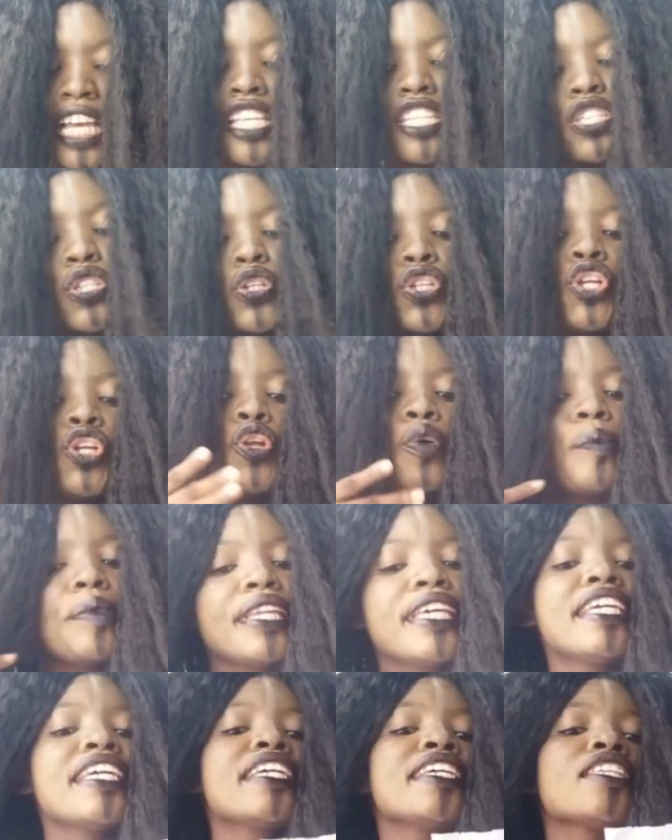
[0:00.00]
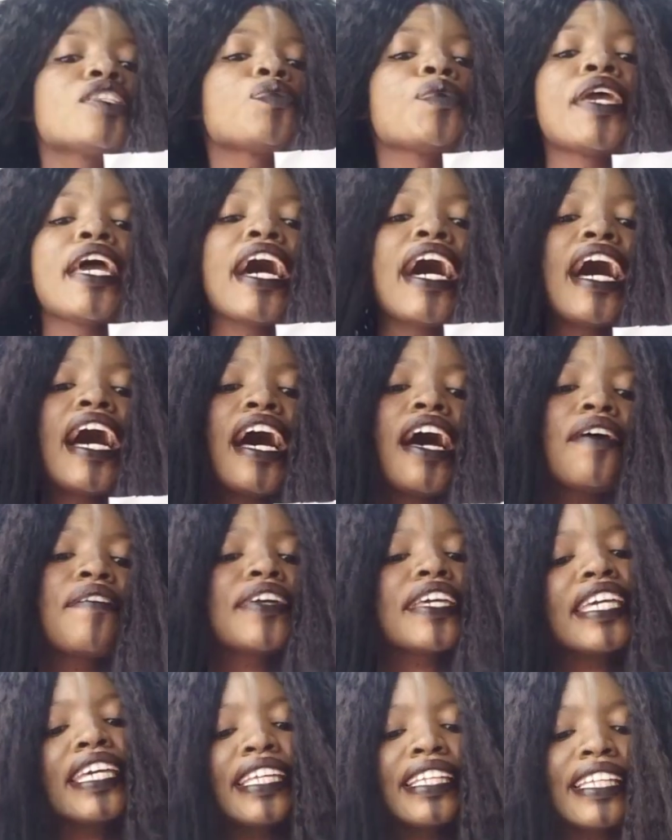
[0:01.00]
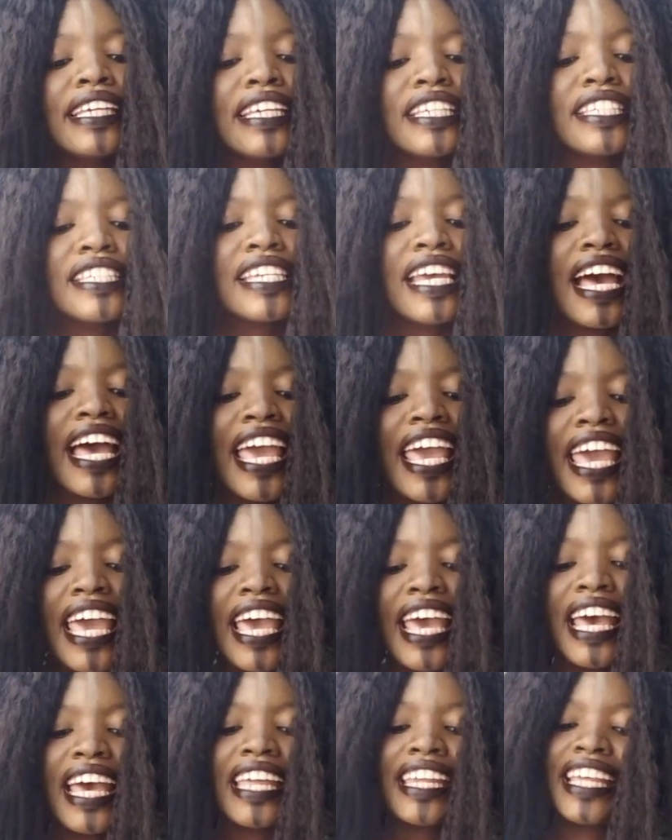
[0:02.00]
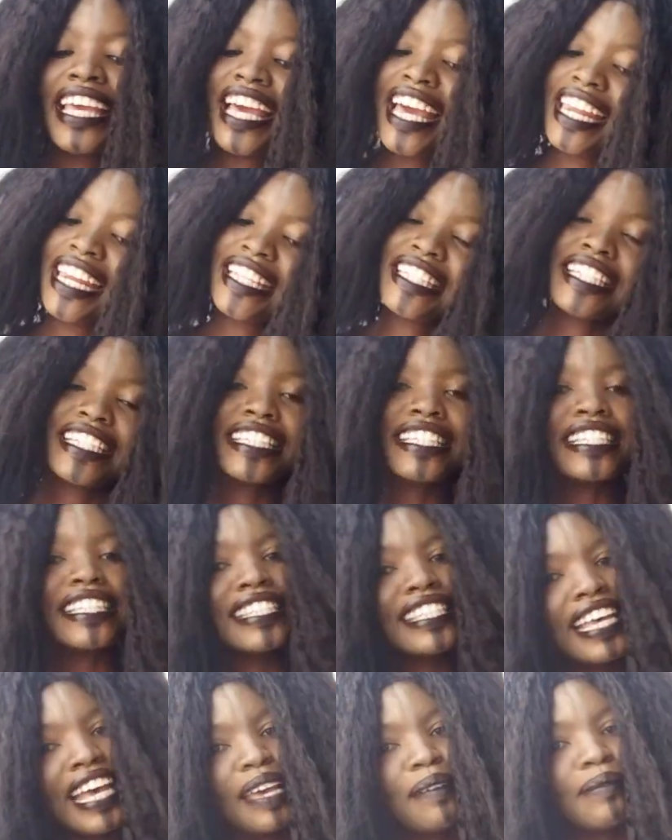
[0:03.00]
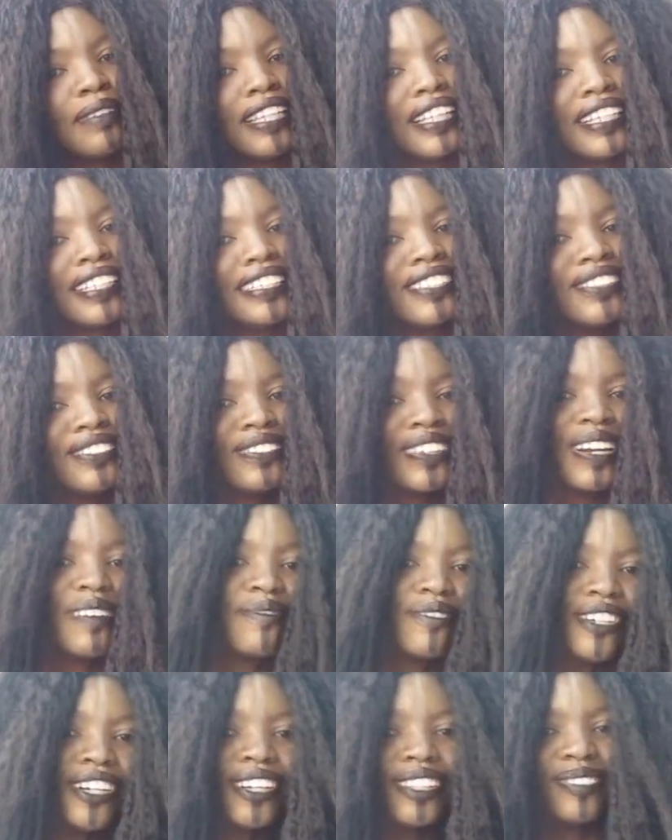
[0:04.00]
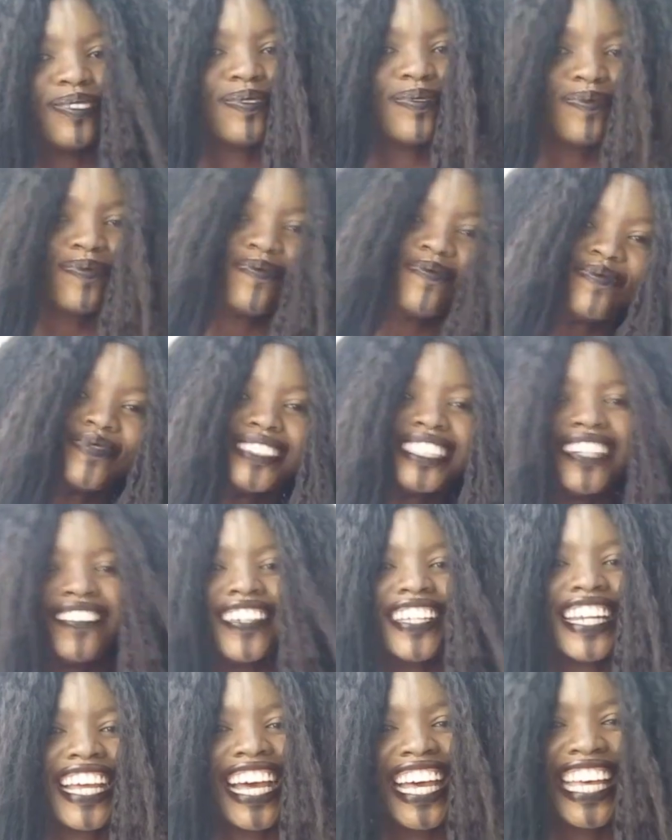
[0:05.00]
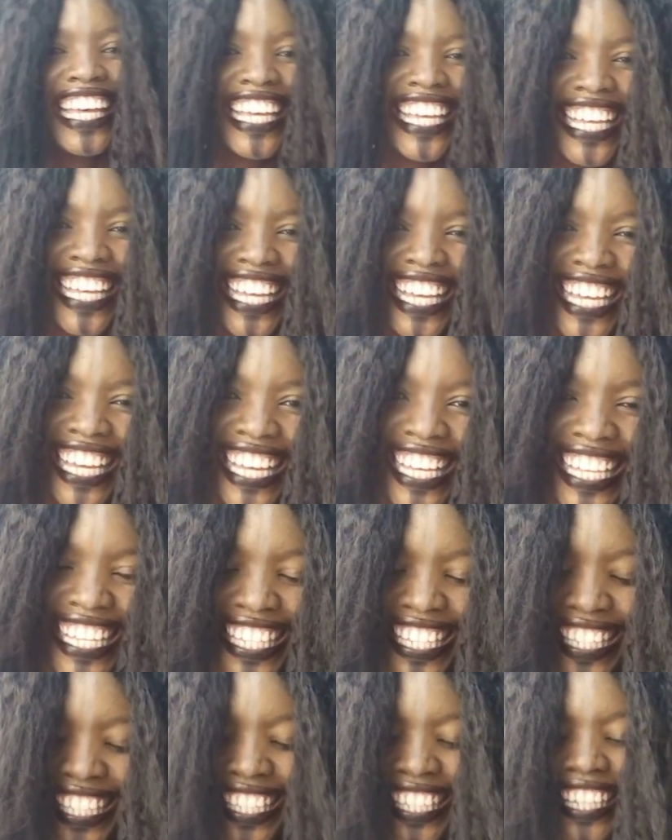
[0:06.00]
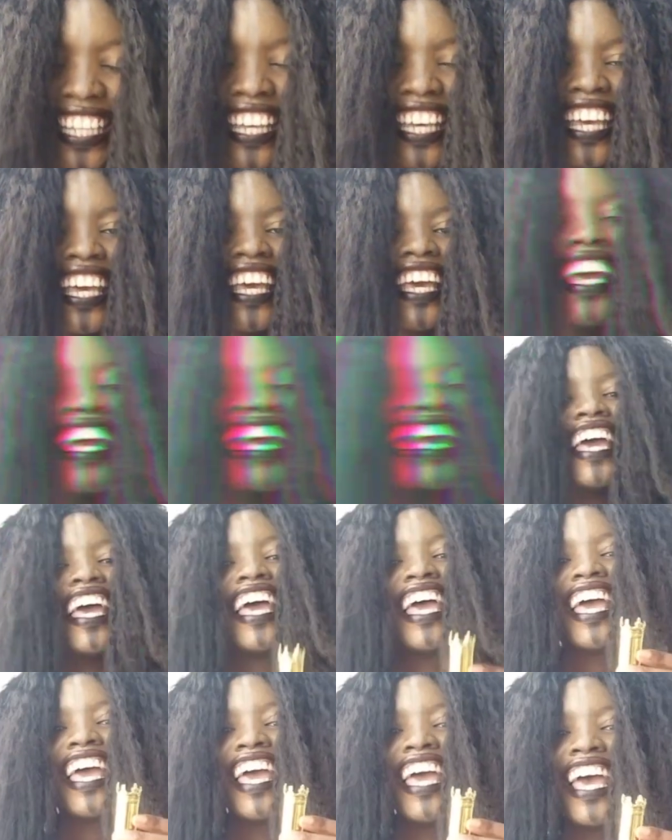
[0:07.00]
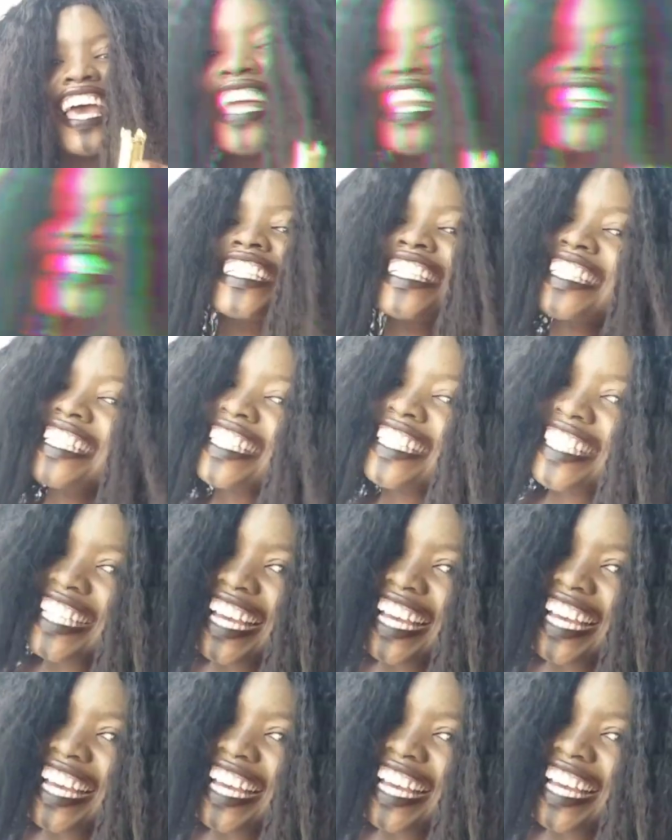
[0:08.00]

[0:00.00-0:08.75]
so the nominees we have Kenisha and Energetic Timeless. Drum roll. The winner is Energetic